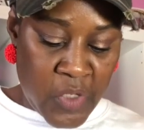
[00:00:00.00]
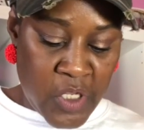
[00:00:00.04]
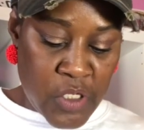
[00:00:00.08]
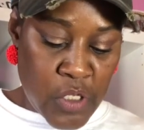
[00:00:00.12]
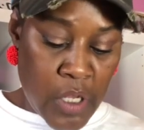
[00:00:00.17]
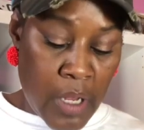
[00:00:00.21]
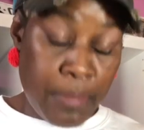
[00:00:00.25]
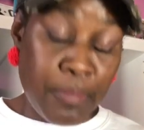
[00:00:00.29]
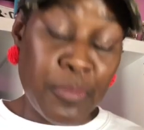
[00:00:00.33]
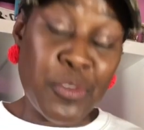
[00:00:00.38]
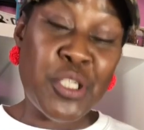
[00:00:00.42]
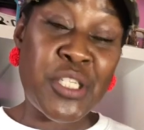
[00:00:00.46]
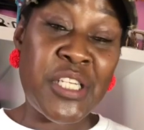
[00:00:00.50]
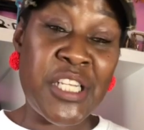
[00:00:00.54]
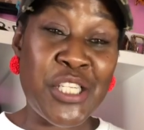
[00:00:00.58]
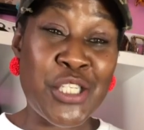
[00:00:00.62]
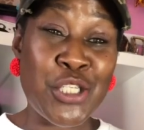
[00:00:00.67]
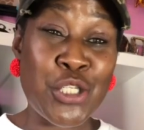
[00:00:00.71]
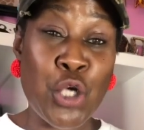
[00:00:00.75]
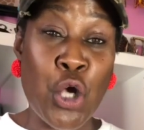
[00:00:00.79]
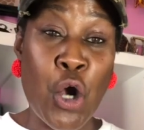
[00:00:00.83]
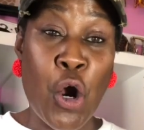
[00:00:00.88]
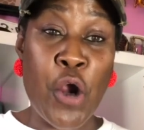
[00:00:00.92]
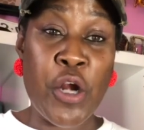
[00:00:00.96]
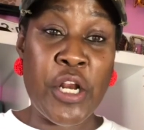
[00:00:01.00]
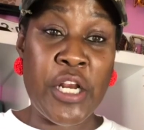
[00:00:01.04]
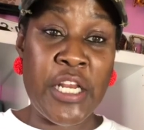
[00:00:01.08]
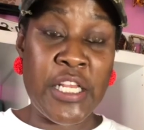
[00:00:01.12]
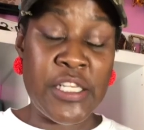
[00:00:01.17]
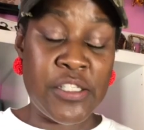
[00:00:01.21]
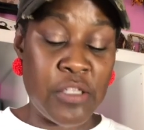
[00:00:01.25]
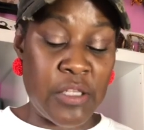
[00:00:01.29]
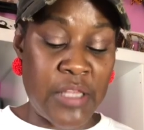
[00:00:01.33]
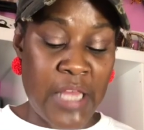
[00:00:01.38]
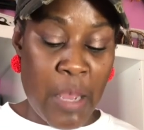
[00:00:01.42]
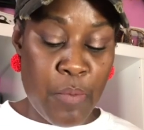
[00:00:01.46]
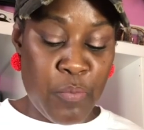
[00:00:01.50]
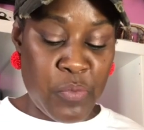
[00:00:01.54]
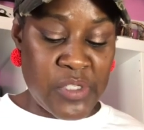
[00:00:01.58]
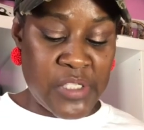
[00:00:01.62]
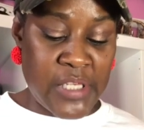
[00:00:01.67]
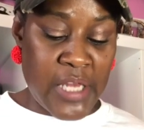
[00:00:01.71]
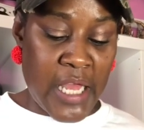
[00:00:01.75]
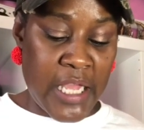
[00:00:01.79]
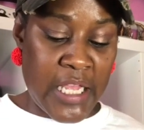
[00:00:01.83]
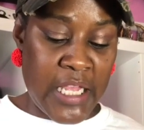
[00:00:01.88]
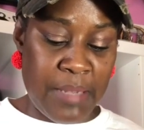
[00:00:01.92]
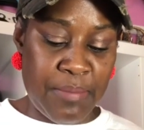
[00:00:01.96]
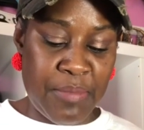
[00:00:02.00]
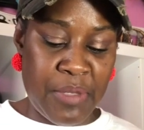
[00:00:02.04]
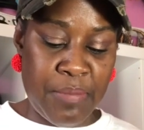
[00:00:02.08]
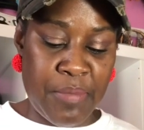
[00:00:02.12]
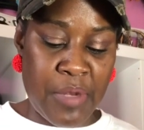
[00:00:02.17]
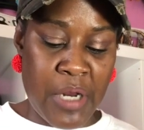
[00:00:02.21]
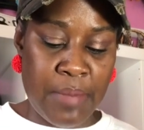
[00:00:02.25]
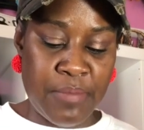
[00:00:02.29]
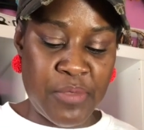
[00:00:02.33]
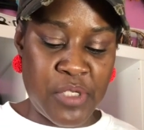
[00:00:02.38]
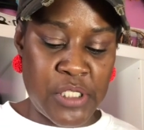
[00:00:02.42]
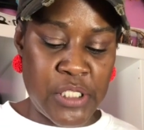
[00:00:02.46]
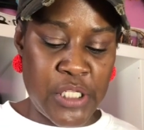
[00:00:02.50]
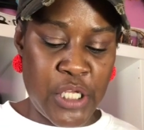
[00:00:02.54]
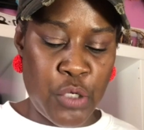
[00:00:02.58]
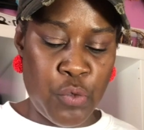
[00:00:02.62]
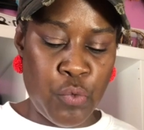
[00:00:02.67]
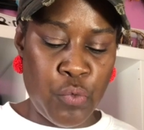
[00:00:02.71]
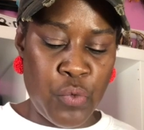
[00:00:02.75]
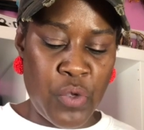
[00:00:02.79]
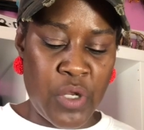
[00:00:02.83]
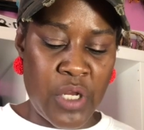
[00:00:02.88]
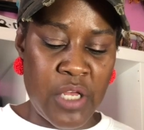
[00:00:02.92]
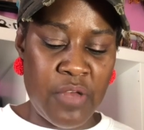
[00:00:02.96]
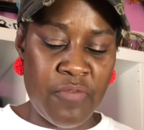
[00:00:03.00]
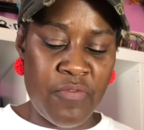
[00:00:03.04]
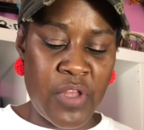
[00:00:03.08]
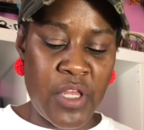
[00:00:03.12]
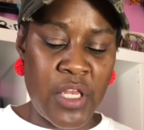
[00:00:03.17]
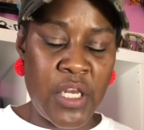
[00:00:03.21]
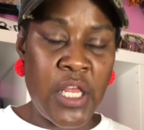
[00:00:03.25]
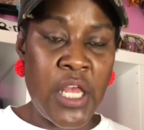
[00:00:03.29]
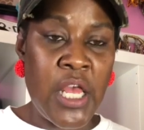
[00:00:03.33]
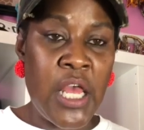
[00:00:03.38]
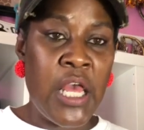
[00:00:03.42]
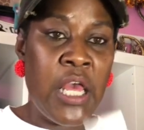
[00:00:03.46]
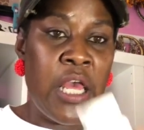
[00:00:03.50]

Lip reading: So I'm discarding it. So that one's not empty, but I'm just getting rid of it.